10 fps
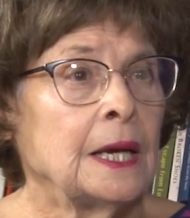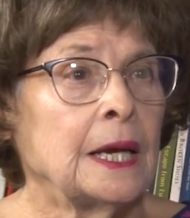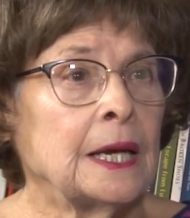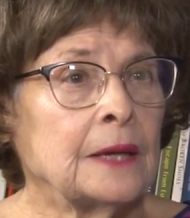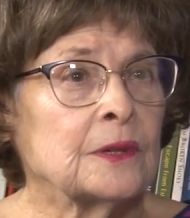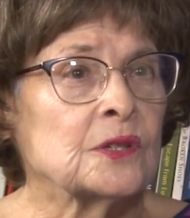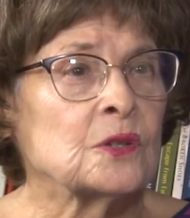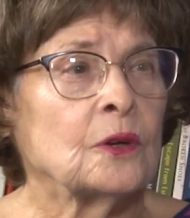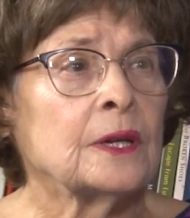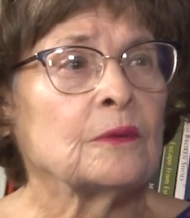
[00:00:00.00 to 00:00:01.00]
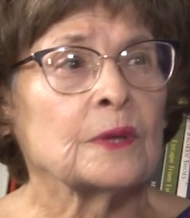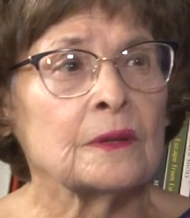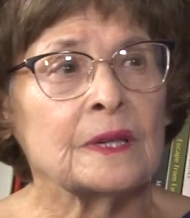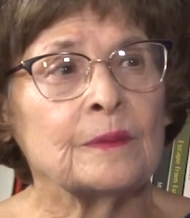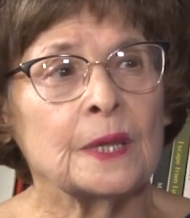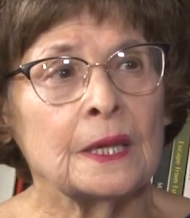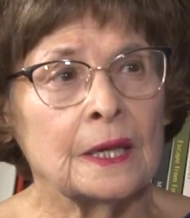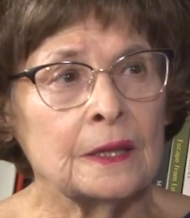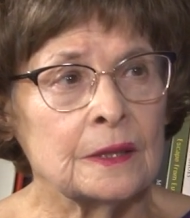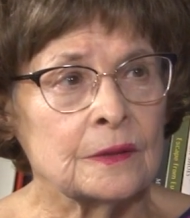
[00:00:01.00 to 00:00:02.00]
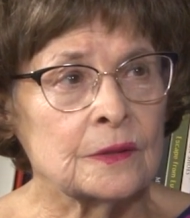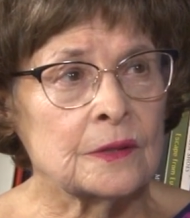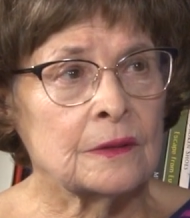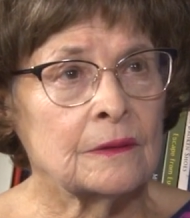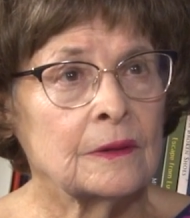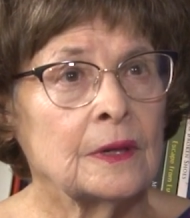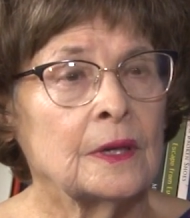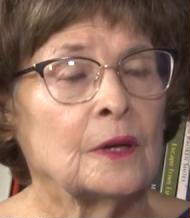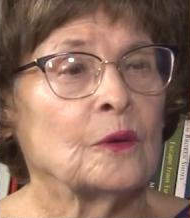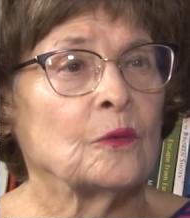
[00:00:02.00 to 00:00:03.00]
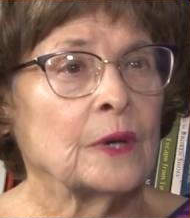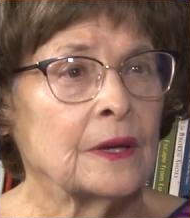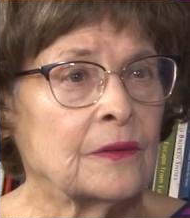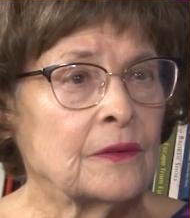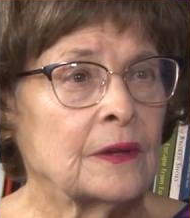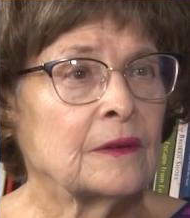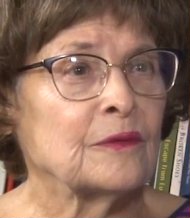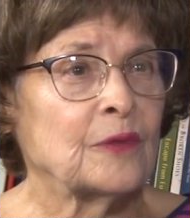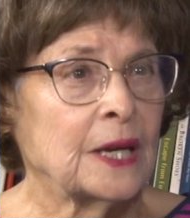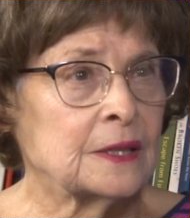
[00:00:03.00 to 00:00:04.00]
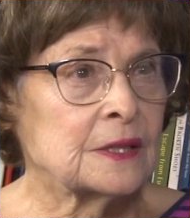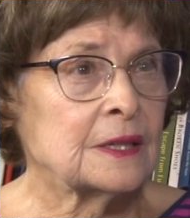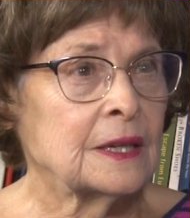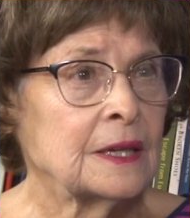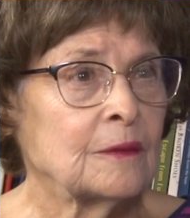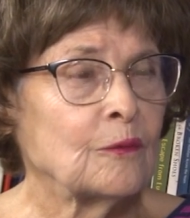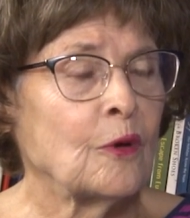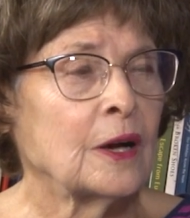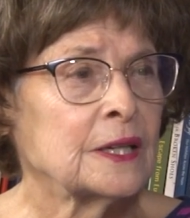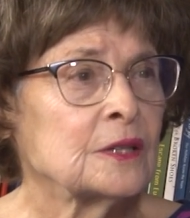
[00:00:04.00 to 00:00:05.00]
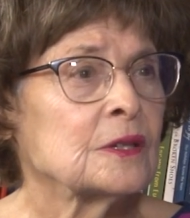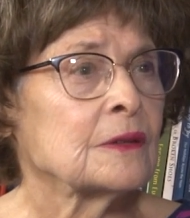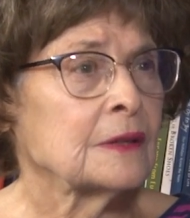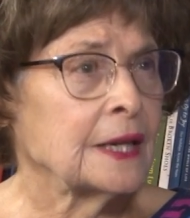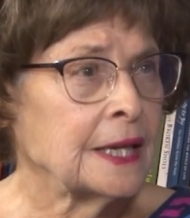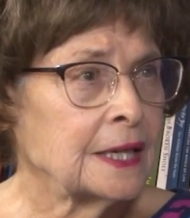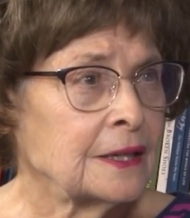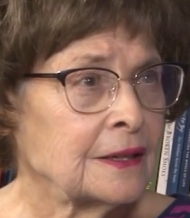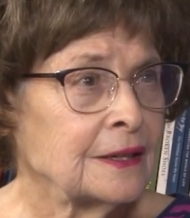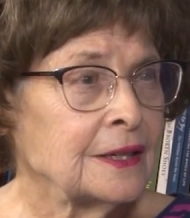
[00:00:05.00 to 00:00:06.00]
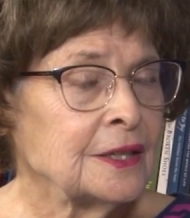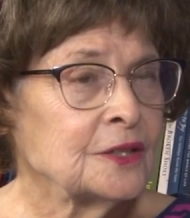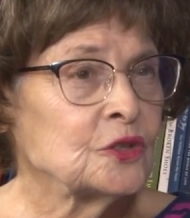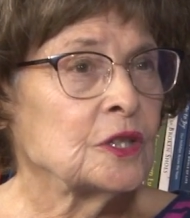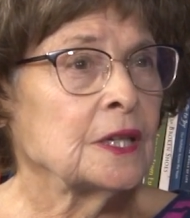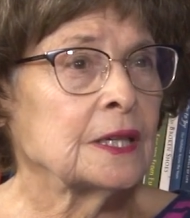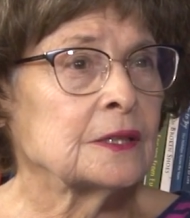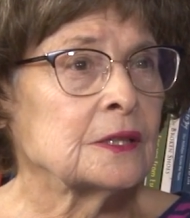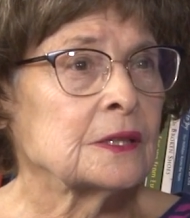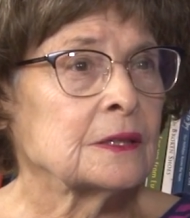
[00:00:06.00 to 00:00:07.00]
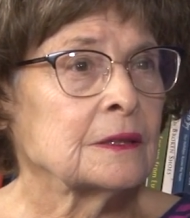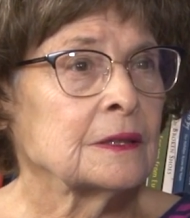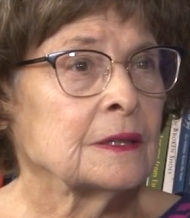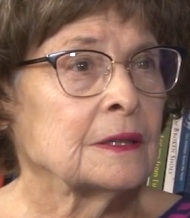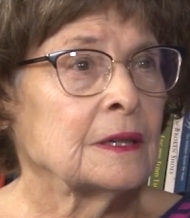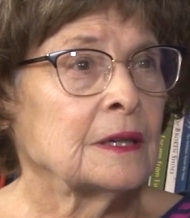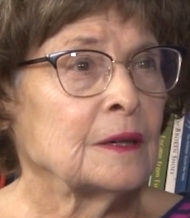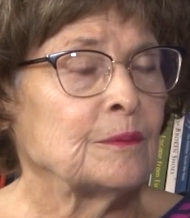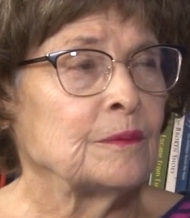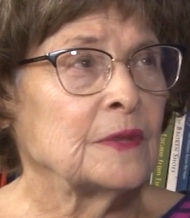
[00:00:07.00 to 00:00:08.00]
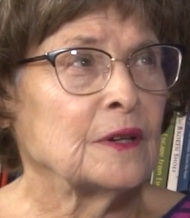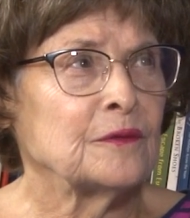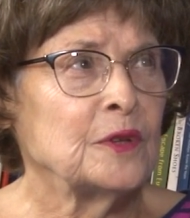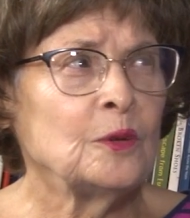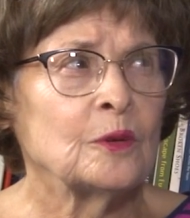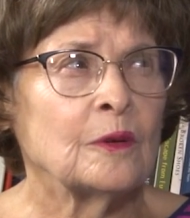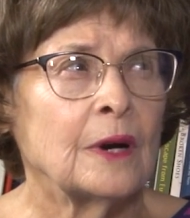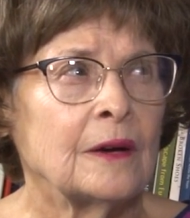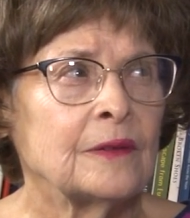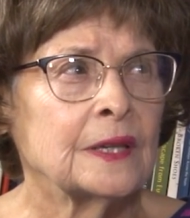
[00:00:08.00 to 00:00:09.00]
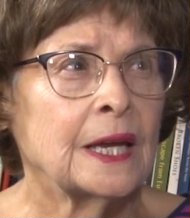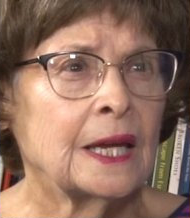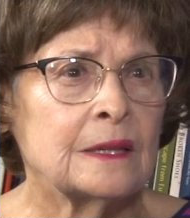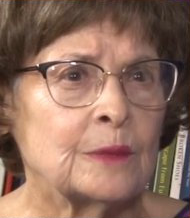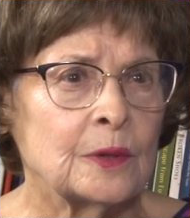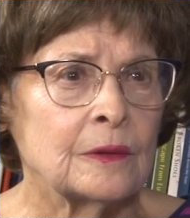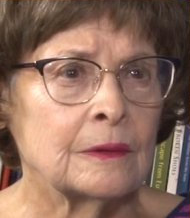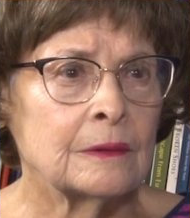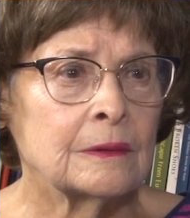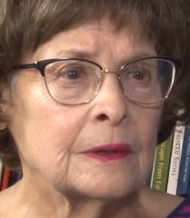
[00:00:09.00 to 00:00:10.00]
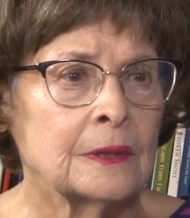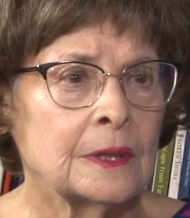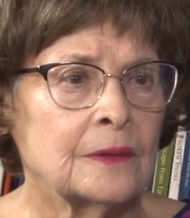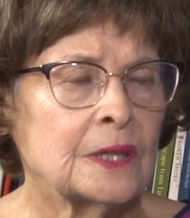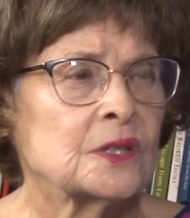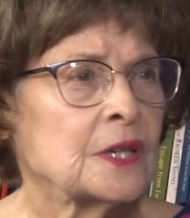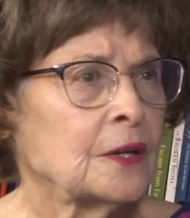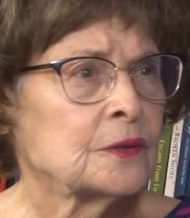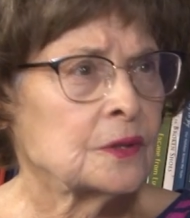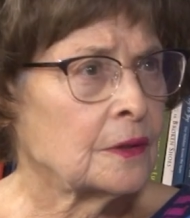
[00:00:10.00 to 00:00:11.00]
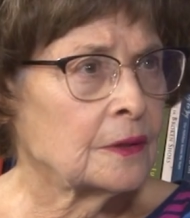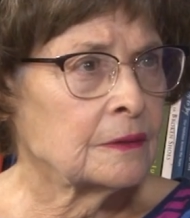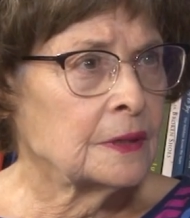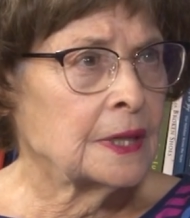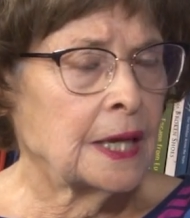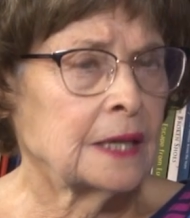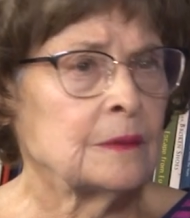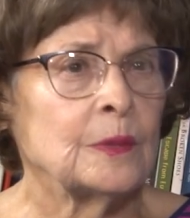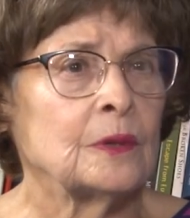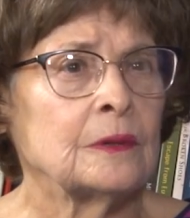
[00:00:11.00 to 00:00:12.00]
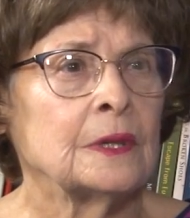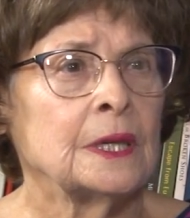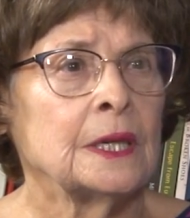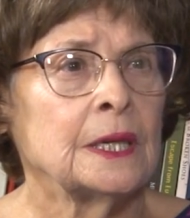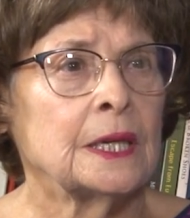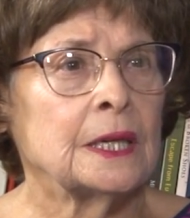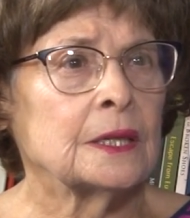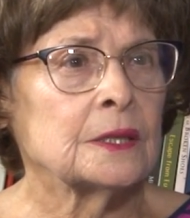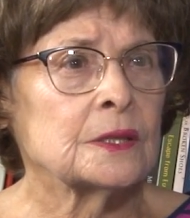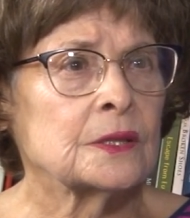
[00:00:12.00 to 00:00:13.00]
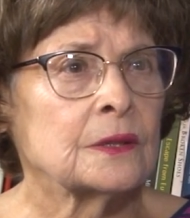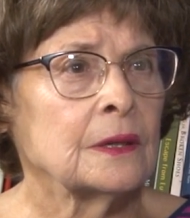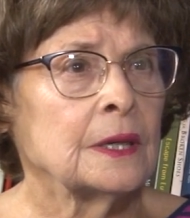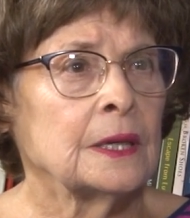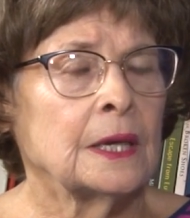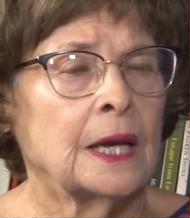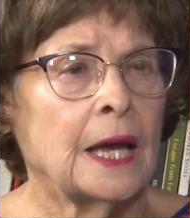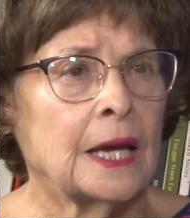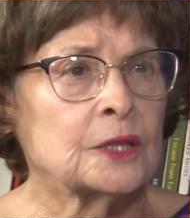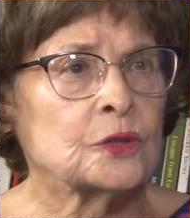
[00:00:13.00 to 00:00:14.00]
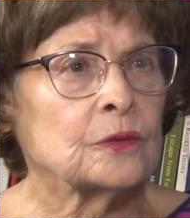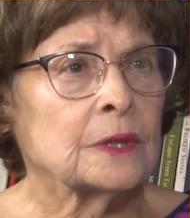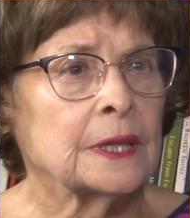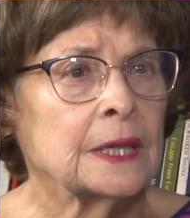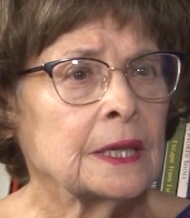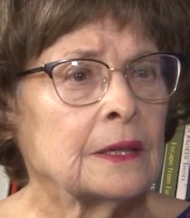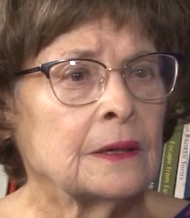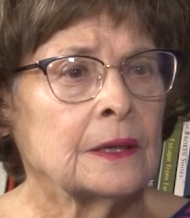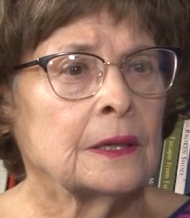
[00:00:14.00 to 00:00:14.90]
And the story really begins with Francie walking to the lake. She gets a view of an animal that scares her. The animal is actually